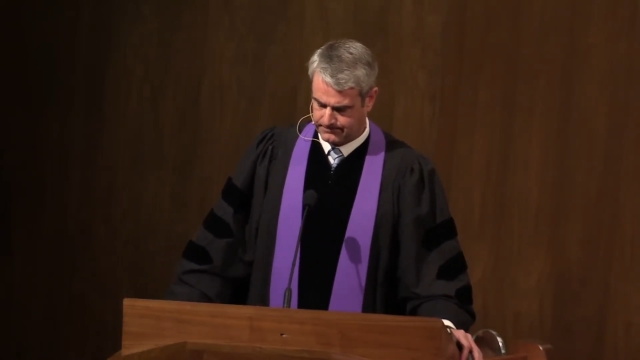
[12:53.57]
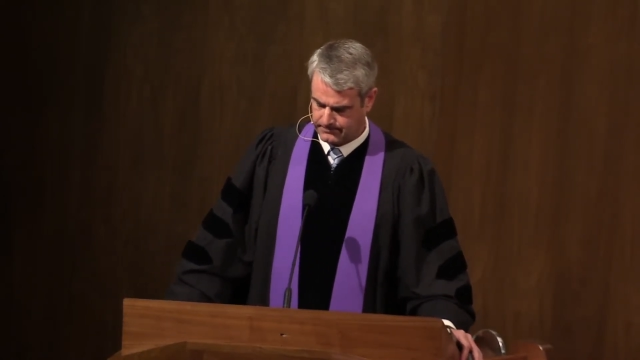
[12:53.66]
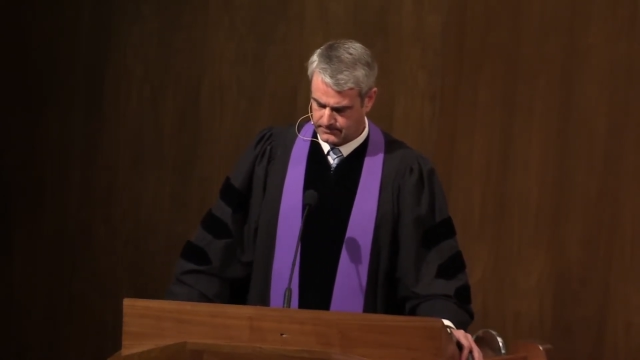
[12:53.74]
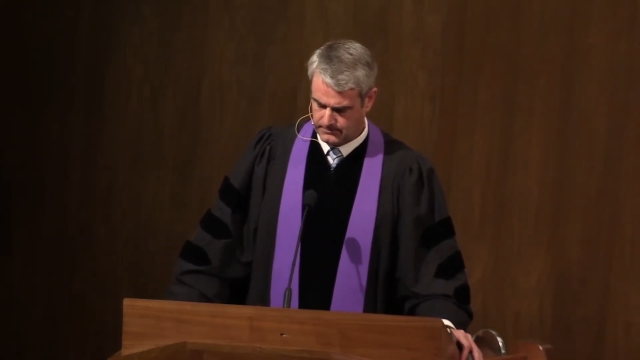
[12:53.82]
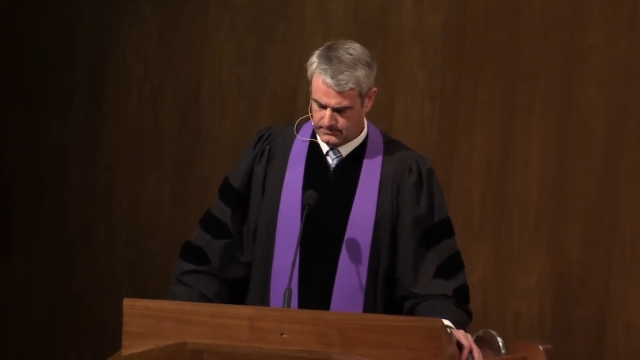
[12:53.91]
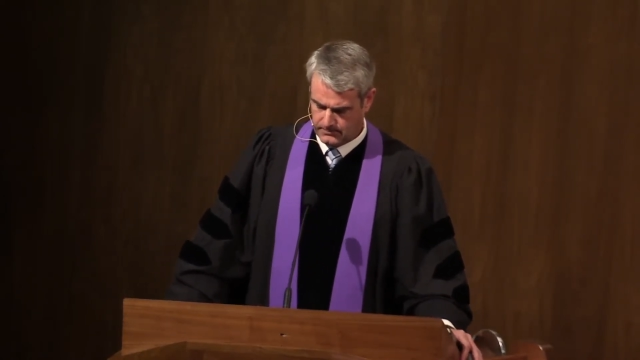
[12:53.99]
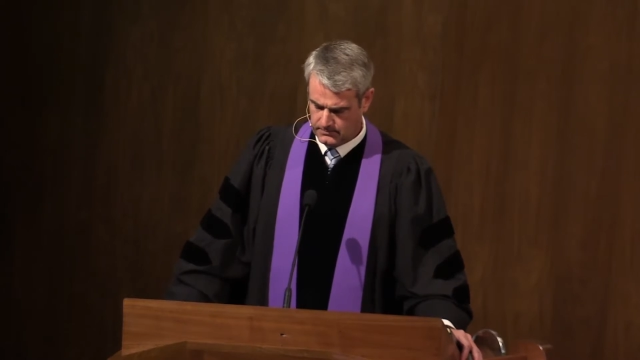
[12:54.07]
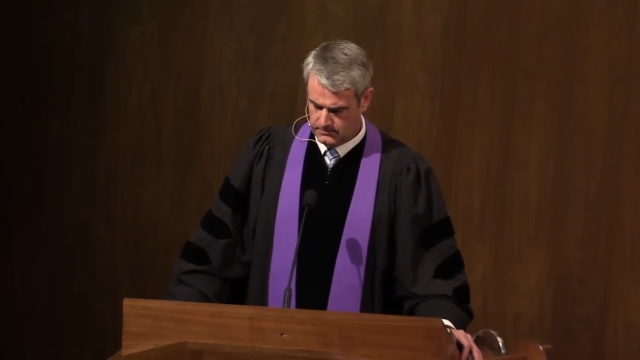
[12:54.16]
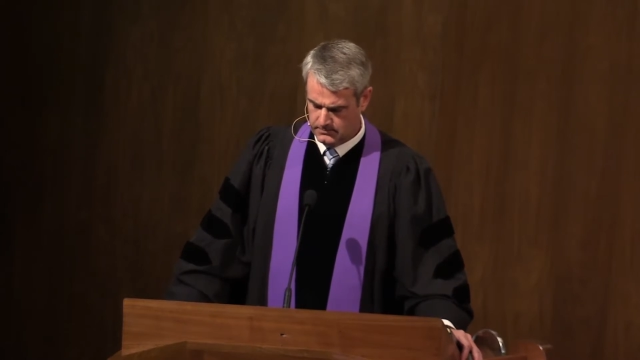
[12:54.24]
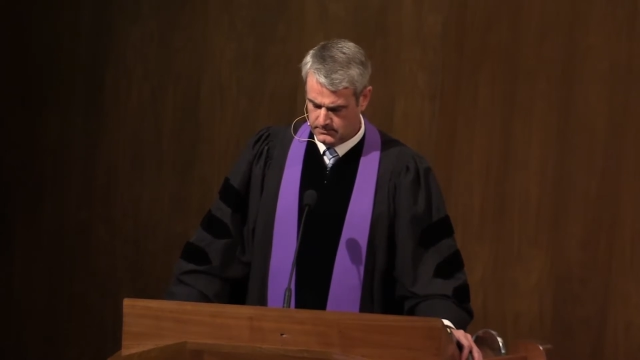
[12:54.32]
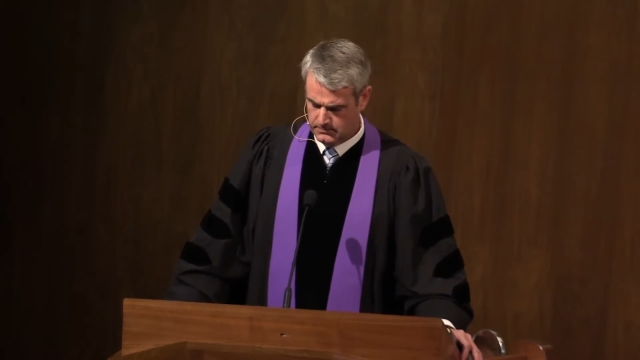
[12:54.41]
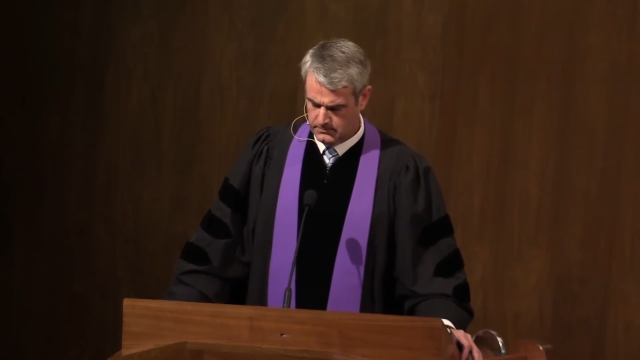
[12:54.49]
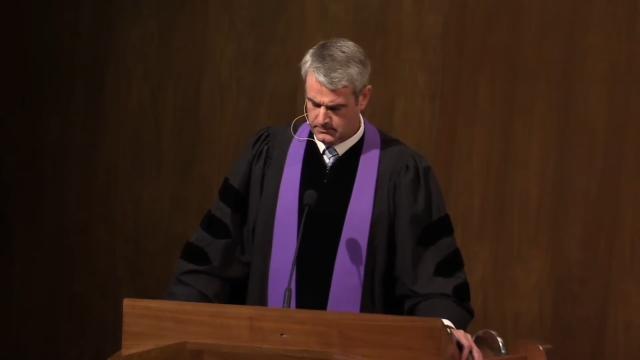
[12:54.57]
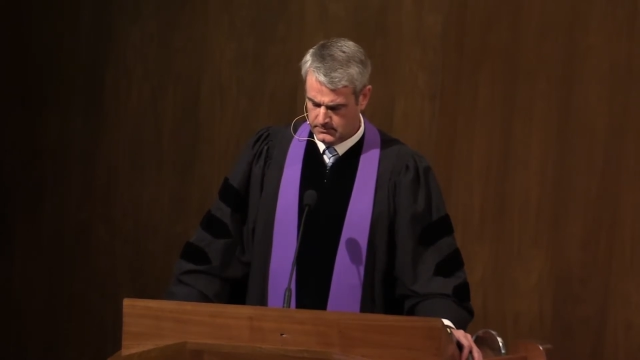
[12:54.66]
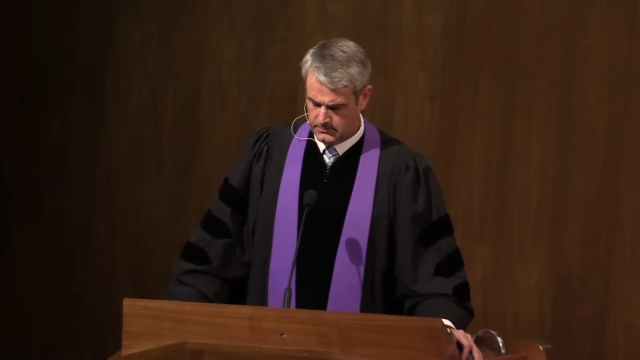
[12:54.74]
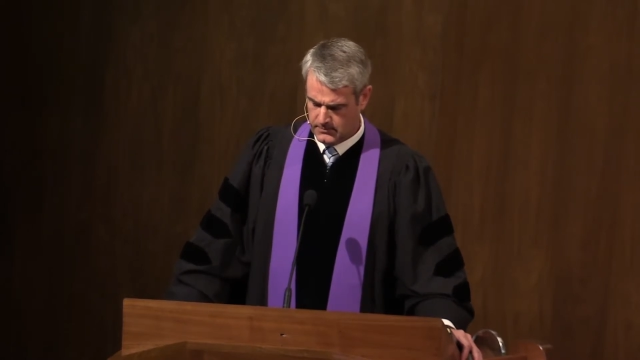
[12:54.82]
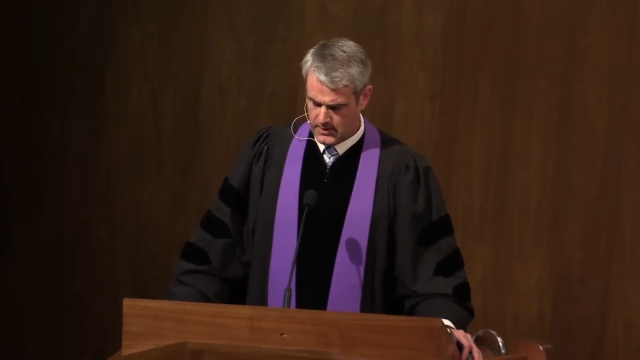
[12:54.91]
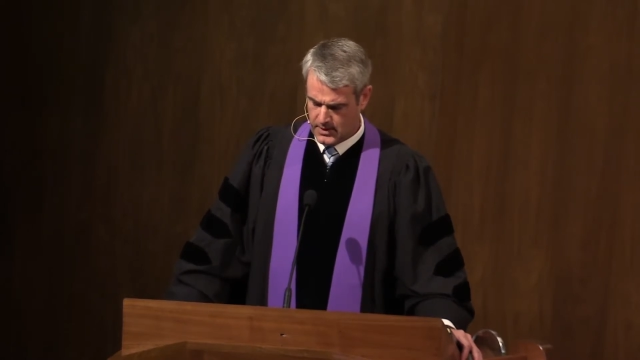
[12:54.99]

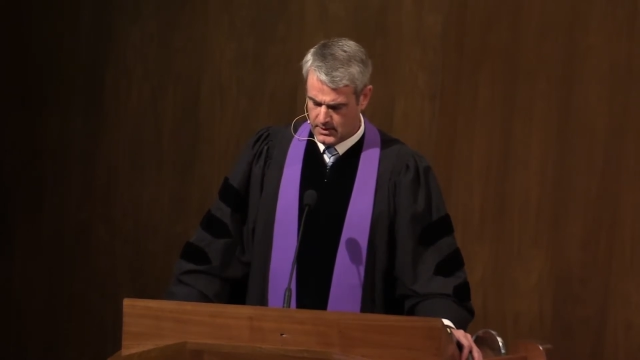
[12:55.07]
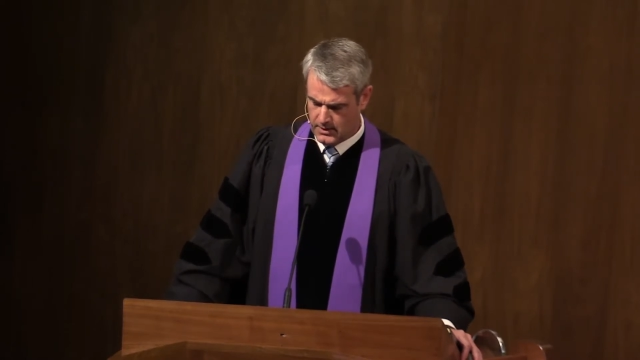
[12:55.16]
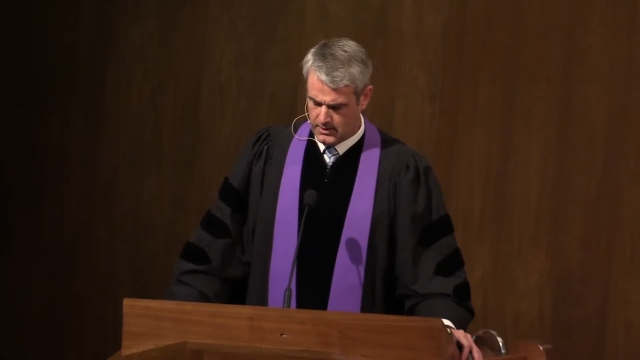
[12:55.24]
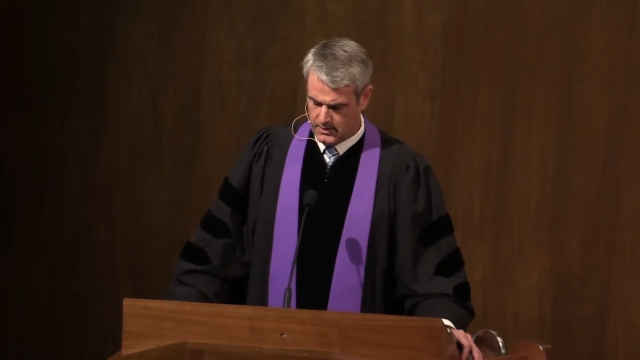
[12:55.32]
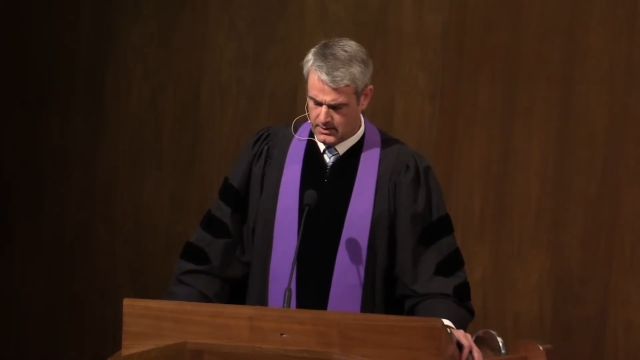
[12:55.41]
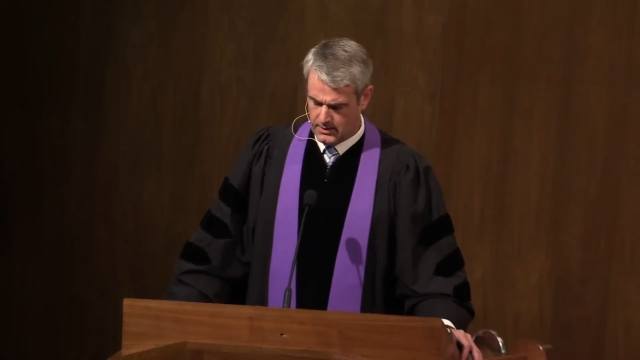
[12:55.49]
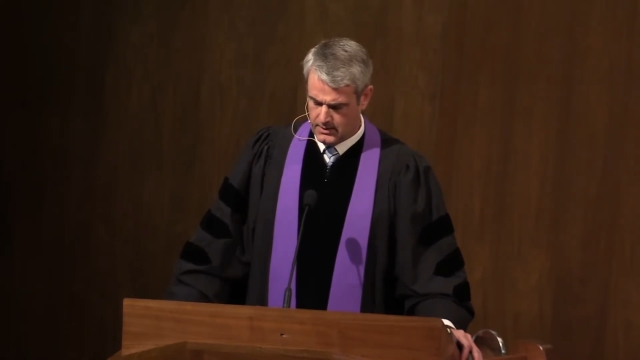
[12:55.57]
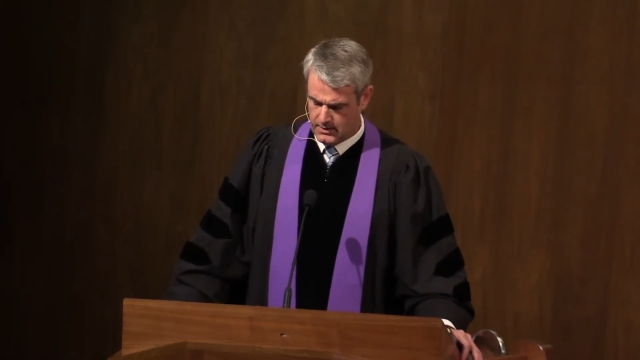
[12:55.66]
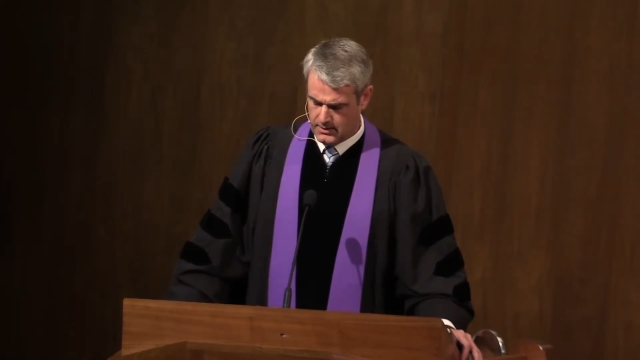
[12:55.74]
[no speech]